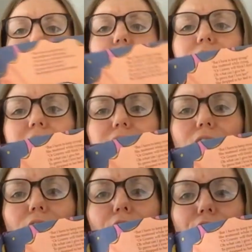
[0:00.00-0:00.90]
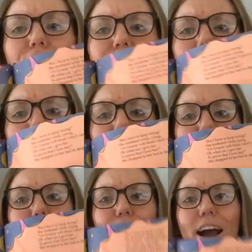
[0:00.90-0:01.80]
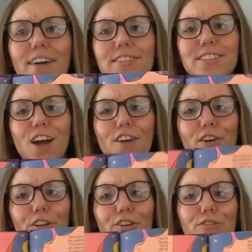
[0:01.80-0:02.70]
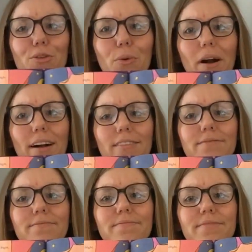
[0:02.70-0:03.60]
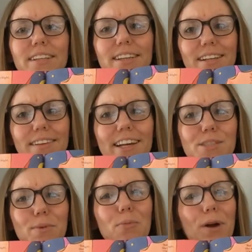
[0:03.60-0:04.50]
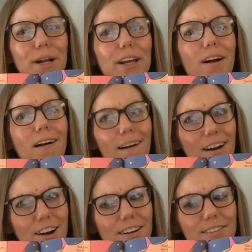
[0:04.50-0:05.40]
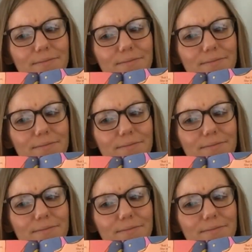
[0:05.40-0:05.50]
Look at all of that craft stuff on the floor. Gilly has been working hard.